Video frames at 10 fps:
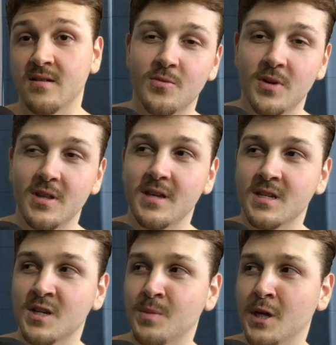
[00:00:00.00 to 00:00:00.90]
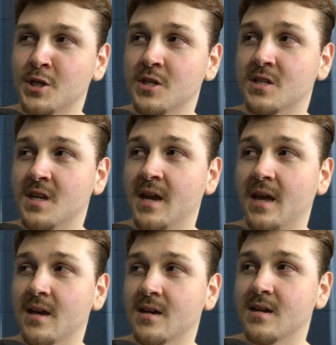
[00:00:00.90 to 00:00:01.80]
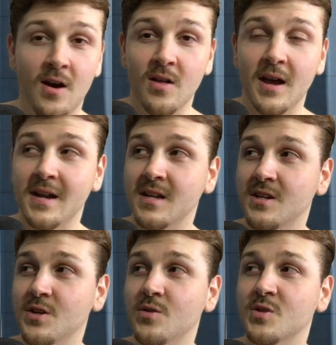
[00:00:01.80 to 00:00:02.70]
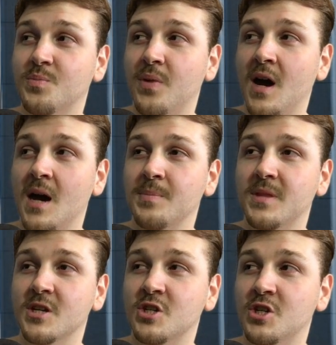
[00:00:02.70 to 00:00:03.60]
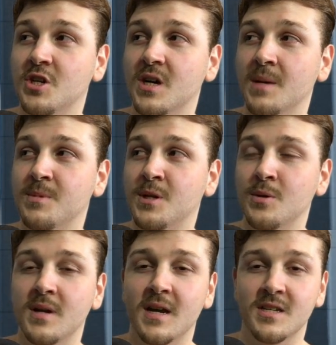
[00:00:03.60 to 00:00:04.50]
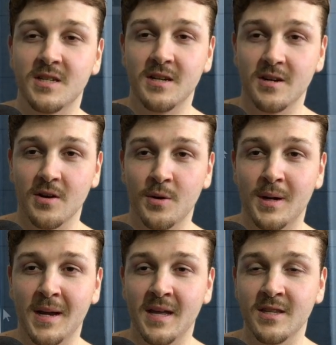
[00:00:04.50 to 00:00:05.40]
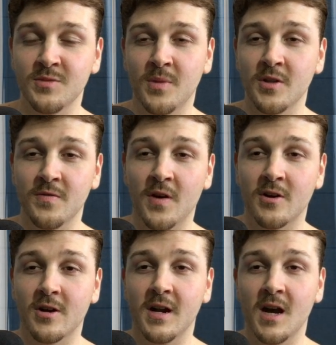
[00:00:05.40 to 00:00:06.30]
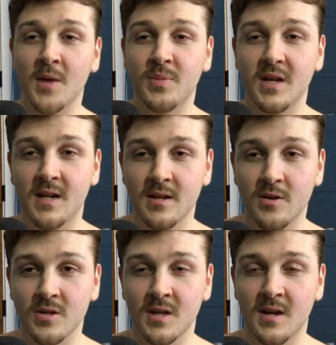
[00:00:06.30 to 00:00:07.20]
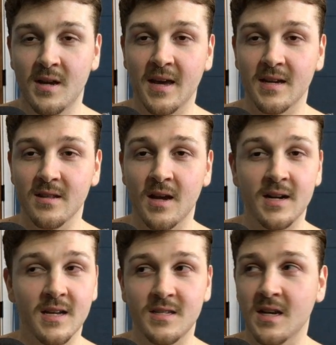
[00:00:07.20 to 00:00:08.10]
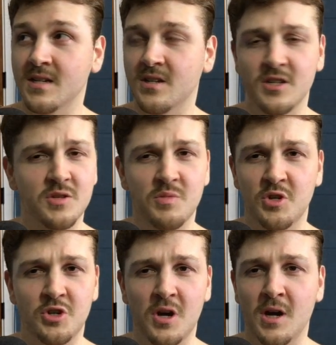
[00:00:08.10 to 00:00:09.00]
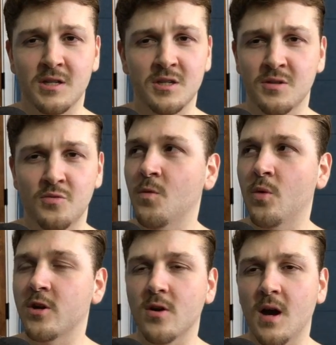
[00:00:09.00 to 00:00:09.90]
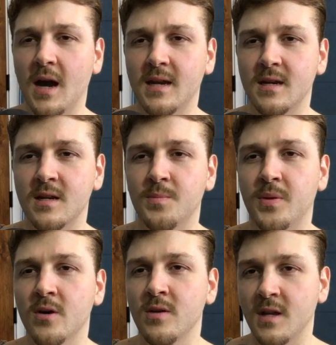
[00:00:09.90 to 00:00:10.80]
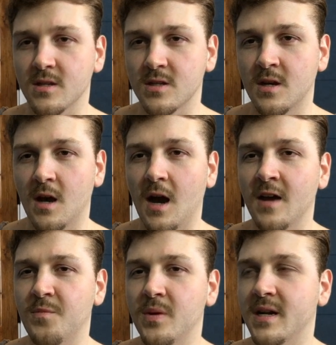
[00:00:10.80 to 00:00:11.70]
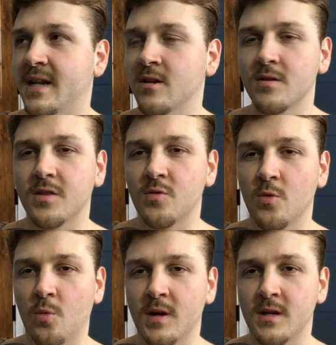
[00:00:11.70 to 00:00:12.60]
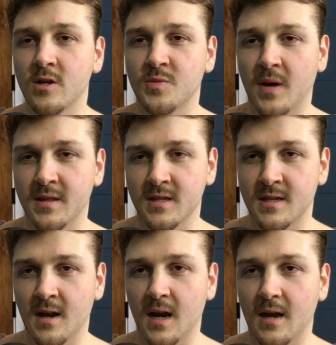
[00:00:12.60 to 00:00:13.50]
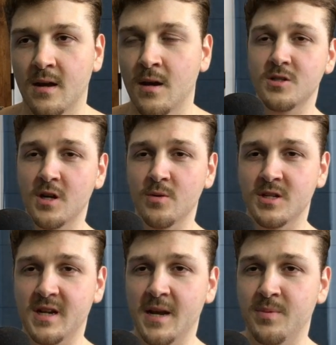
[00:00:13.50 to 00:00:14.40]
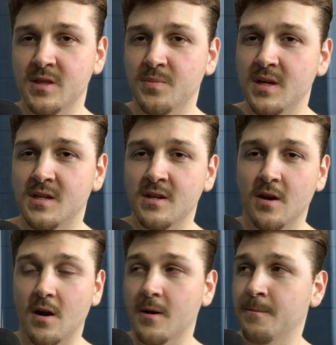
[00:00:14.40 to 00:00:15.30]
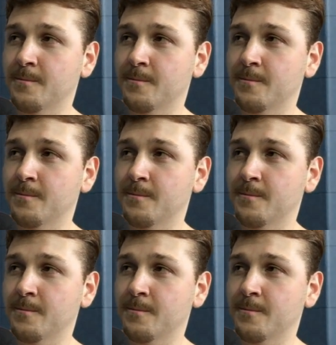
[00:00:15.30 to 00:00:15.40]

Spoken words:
There really isn't much to say. All I can do is pop this up to an S tier, okay? This motherfucker cannot be killed, and like I said, doesn't miss shots. Even when you're hiding in buildings. I've been killed through windows by this guy. There's no escaping the BTR.